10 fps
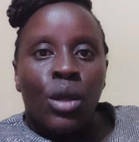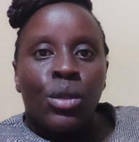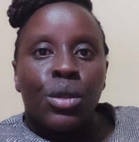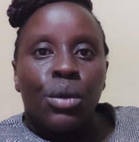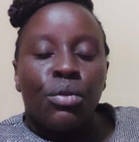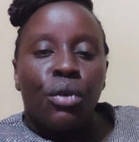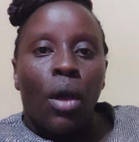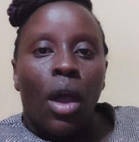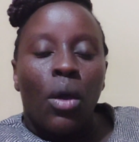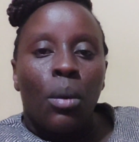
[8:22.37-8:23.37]
So
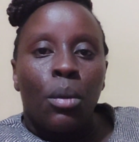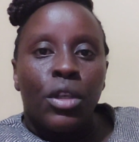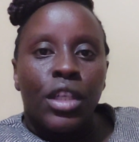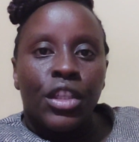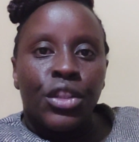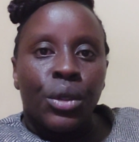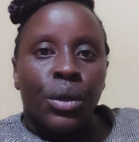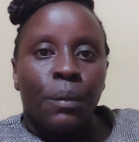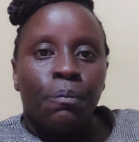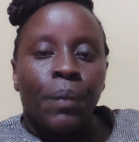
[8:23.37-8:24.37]
for
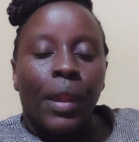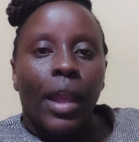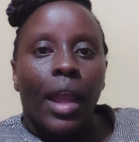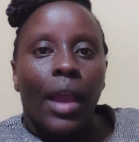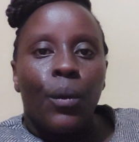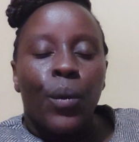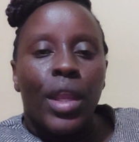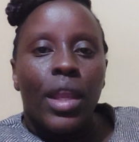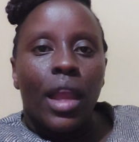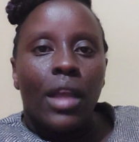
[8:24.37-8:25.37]
accommodation,
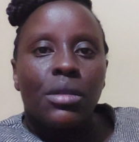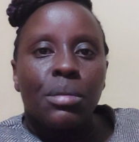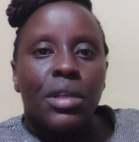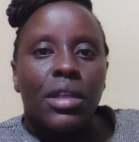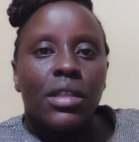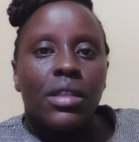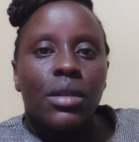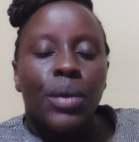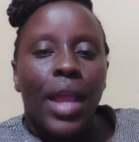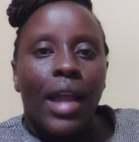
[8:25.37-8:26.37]
we
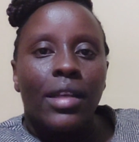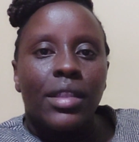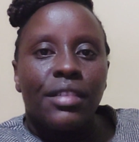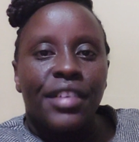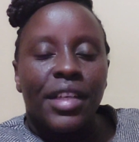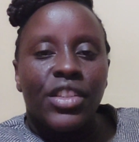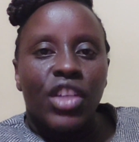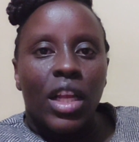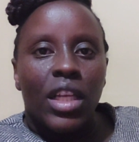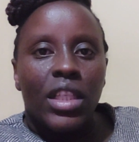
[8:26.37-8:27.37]
had different
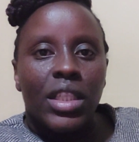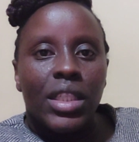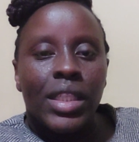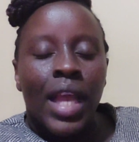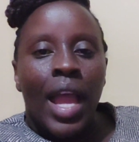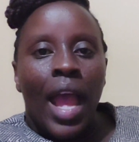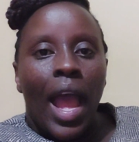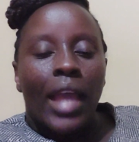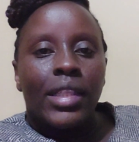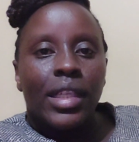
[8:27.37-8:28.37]
challenges
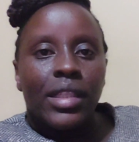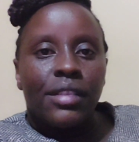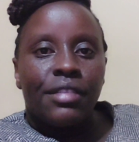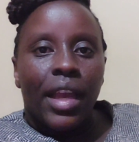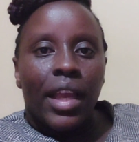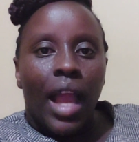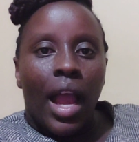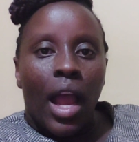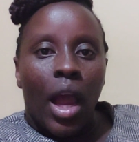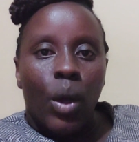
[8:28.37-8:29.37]
identifying a
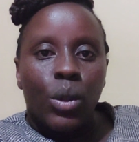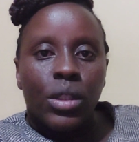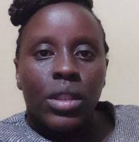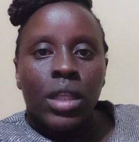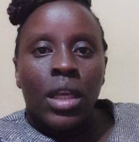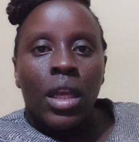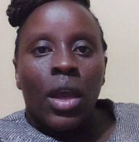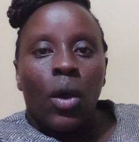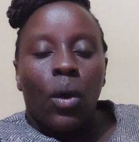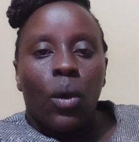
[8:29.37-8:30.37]
house
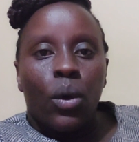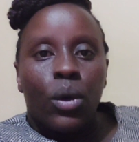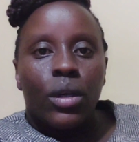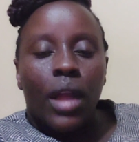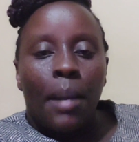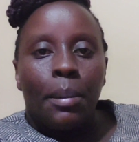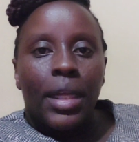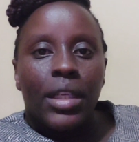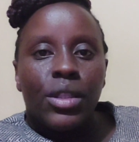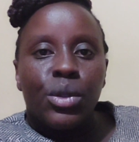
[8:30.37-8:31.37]
or a
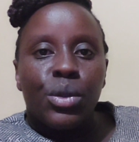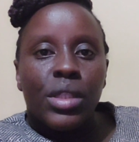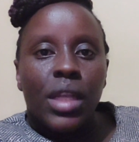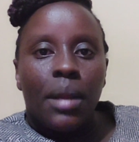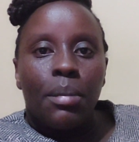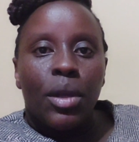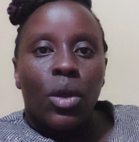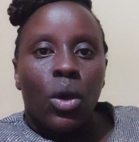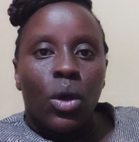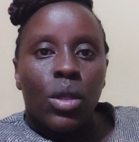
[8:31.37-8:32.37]
place to stay
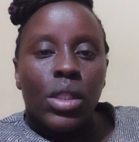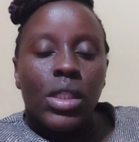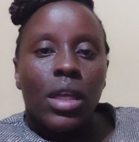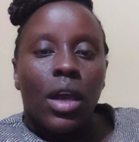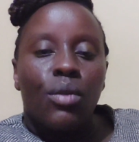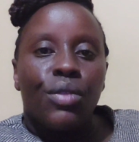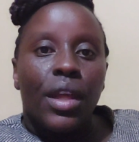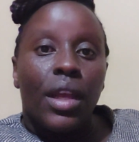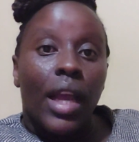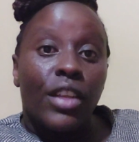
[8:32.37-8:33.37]
because of
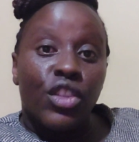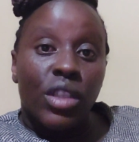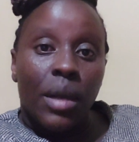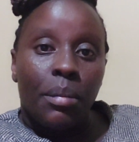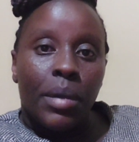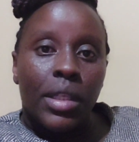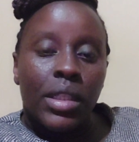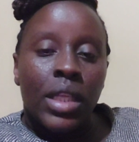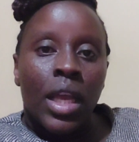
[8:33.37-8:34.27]
the large numbers